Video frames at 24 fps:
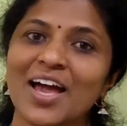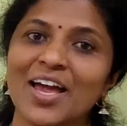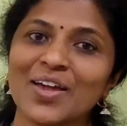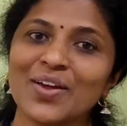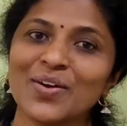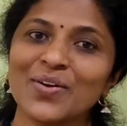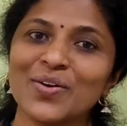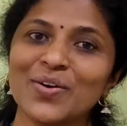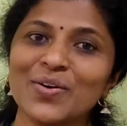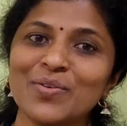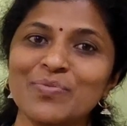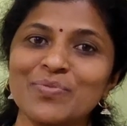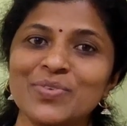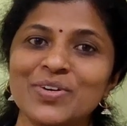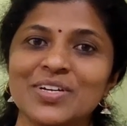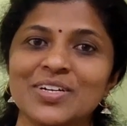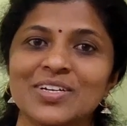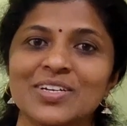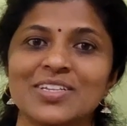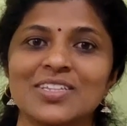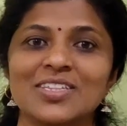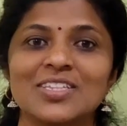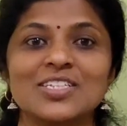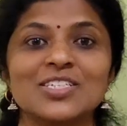I hope
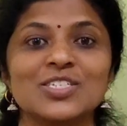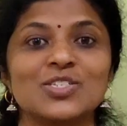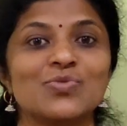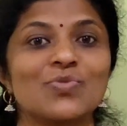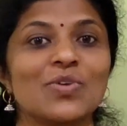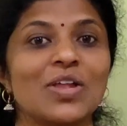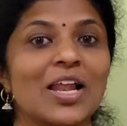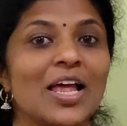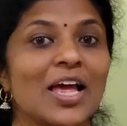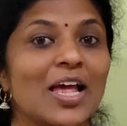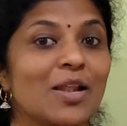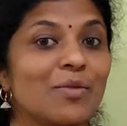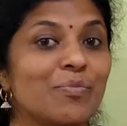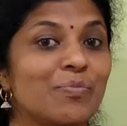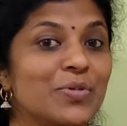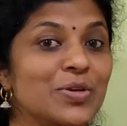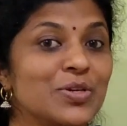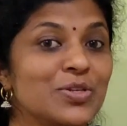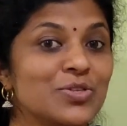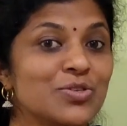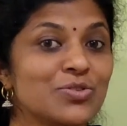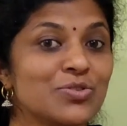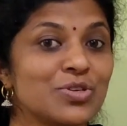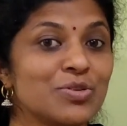this will help
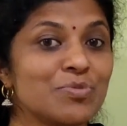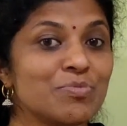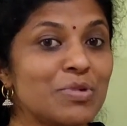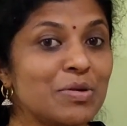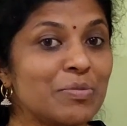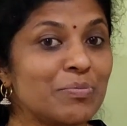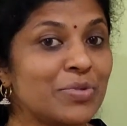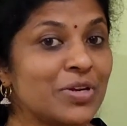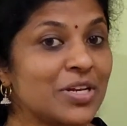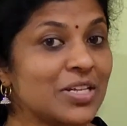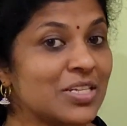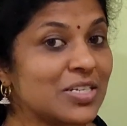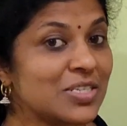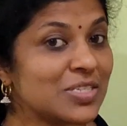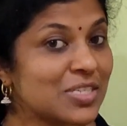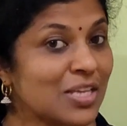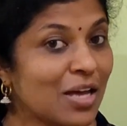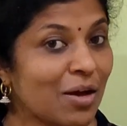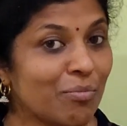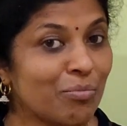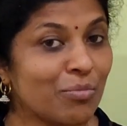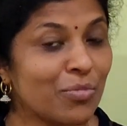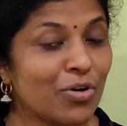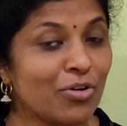you to remember the
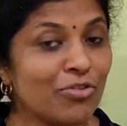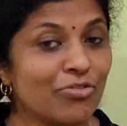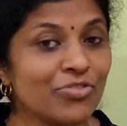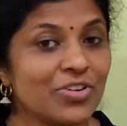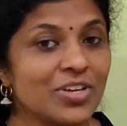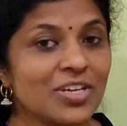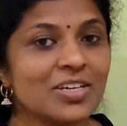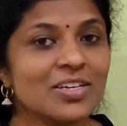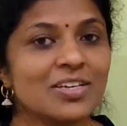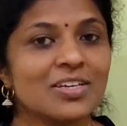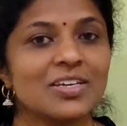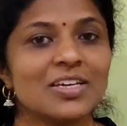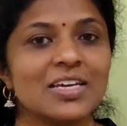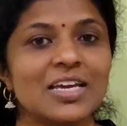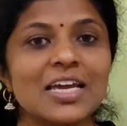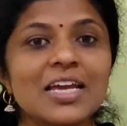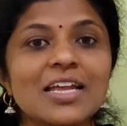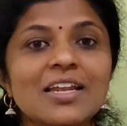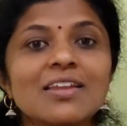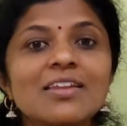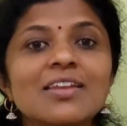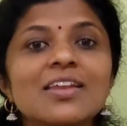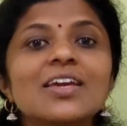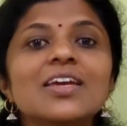sum of
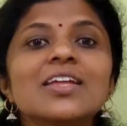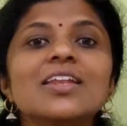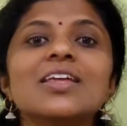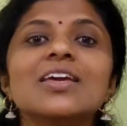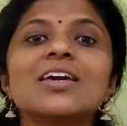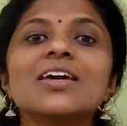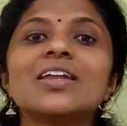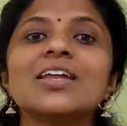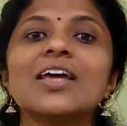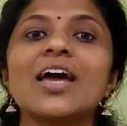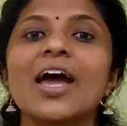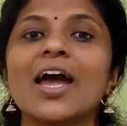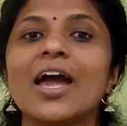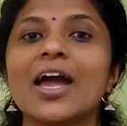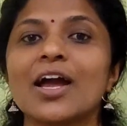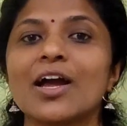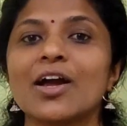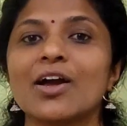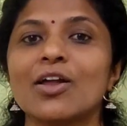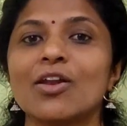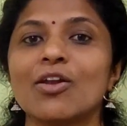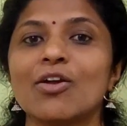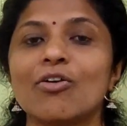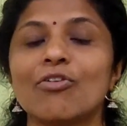interior
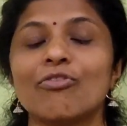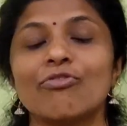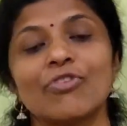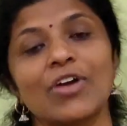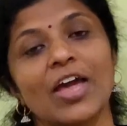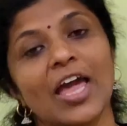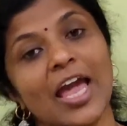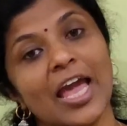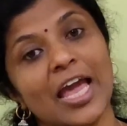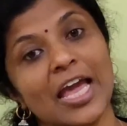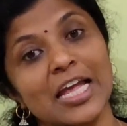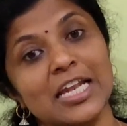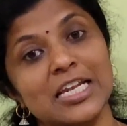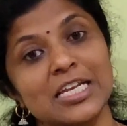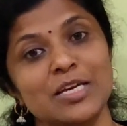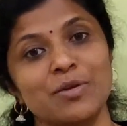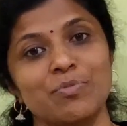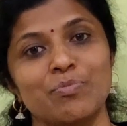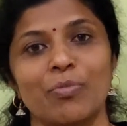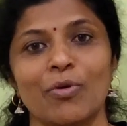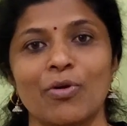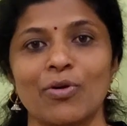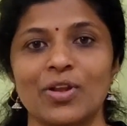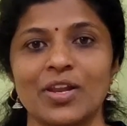angle of
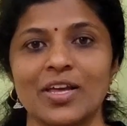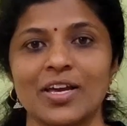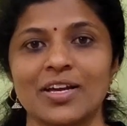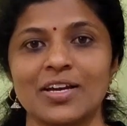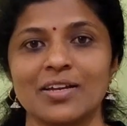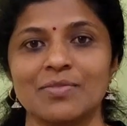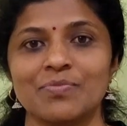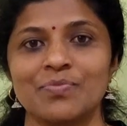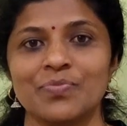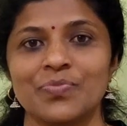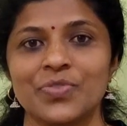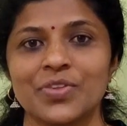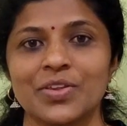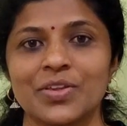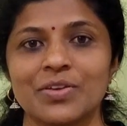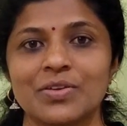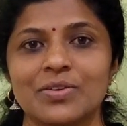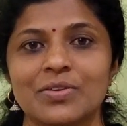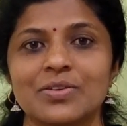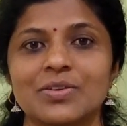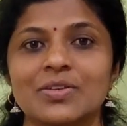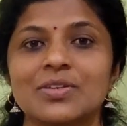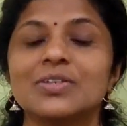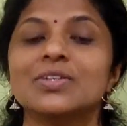any polygon.
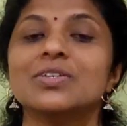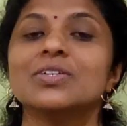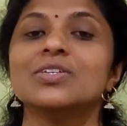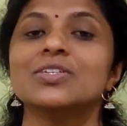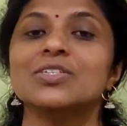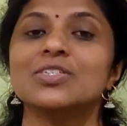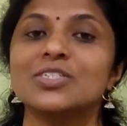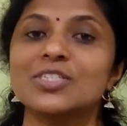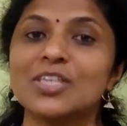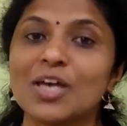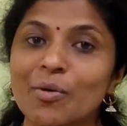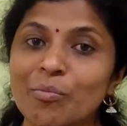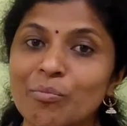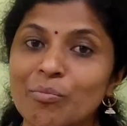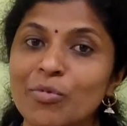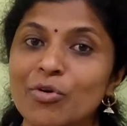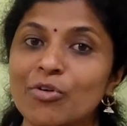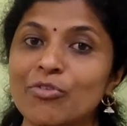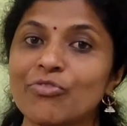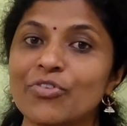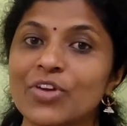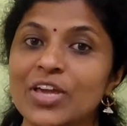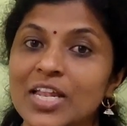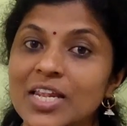Sum
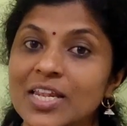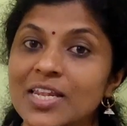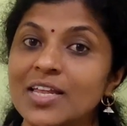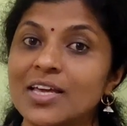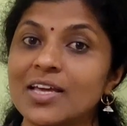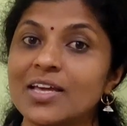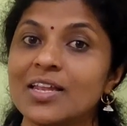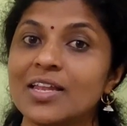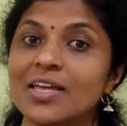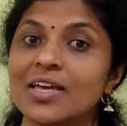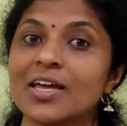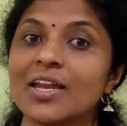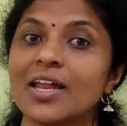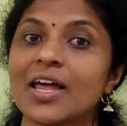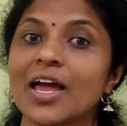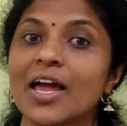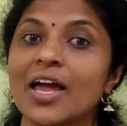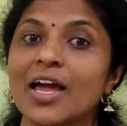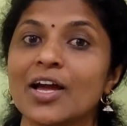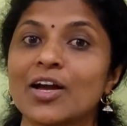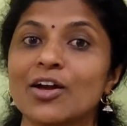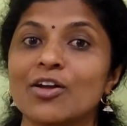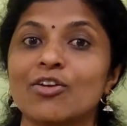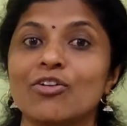of interior
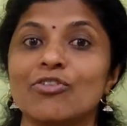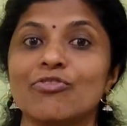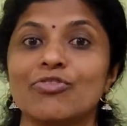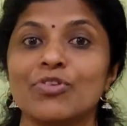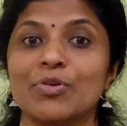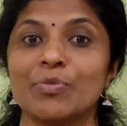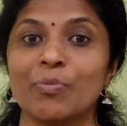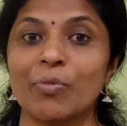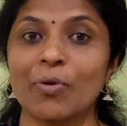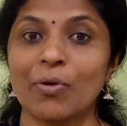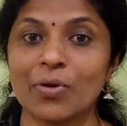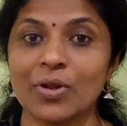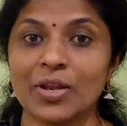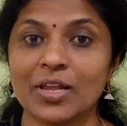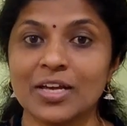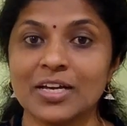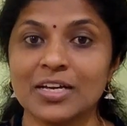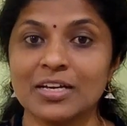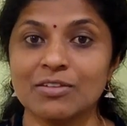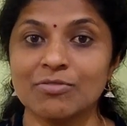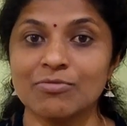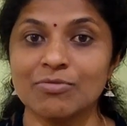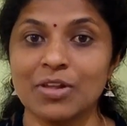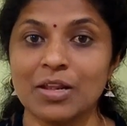angle of a
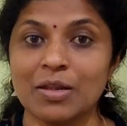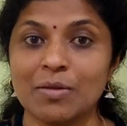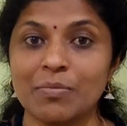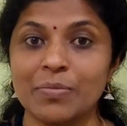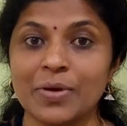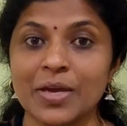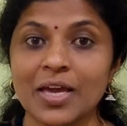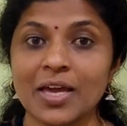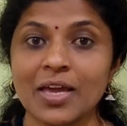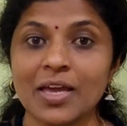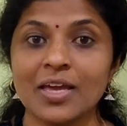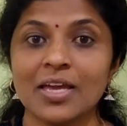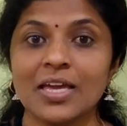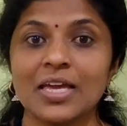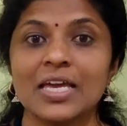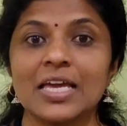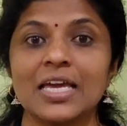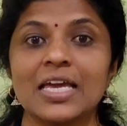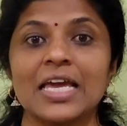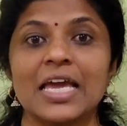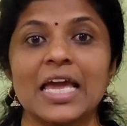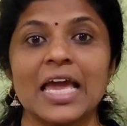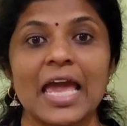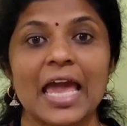polygon will be
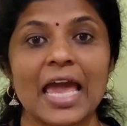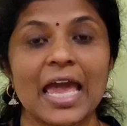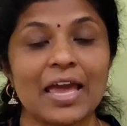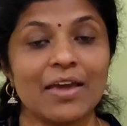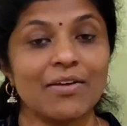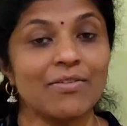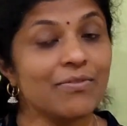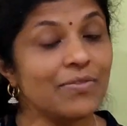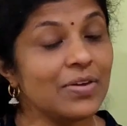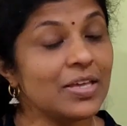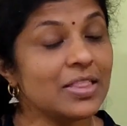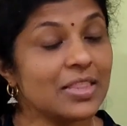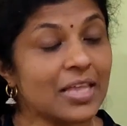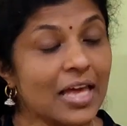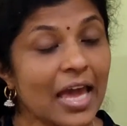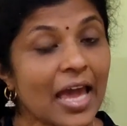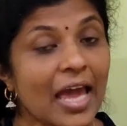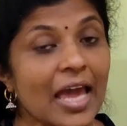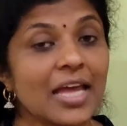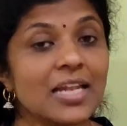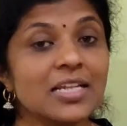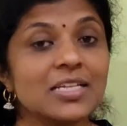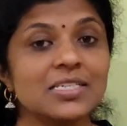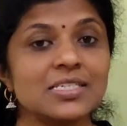with
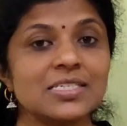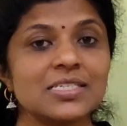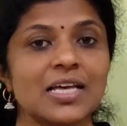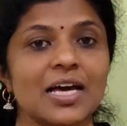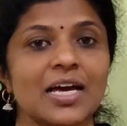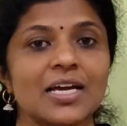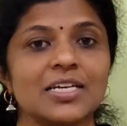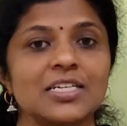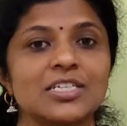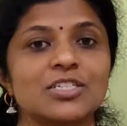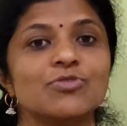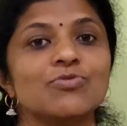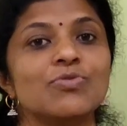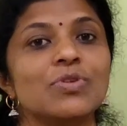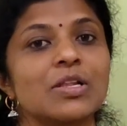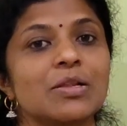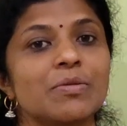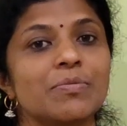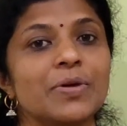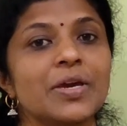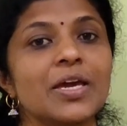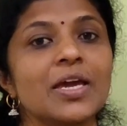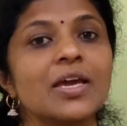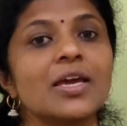n side
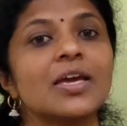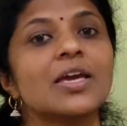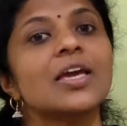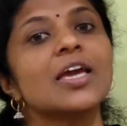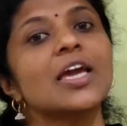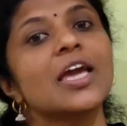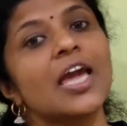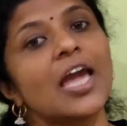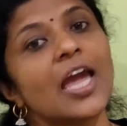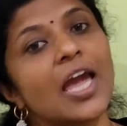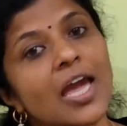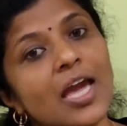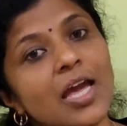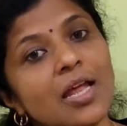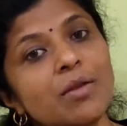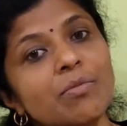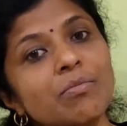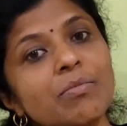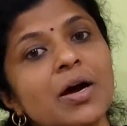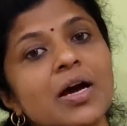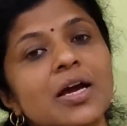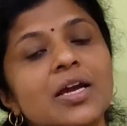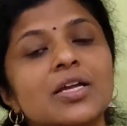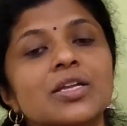will be
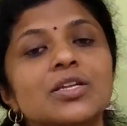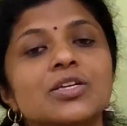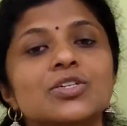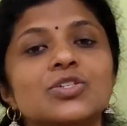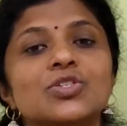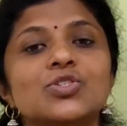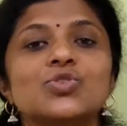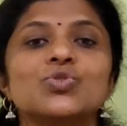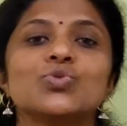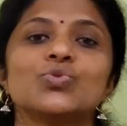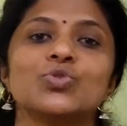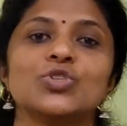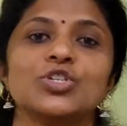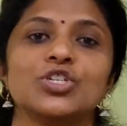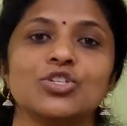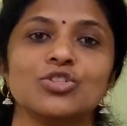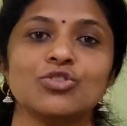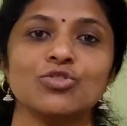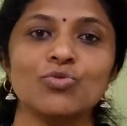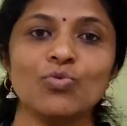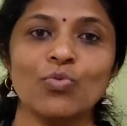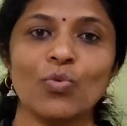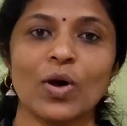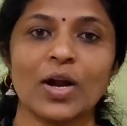n minus 2
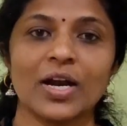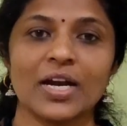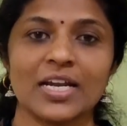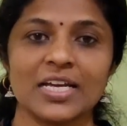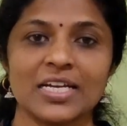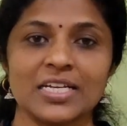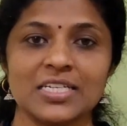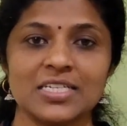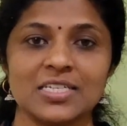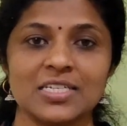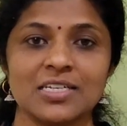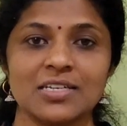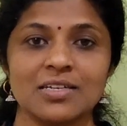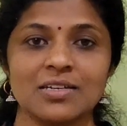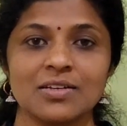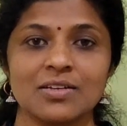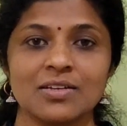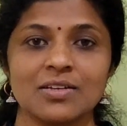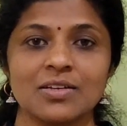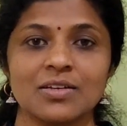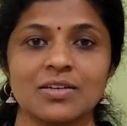into 180.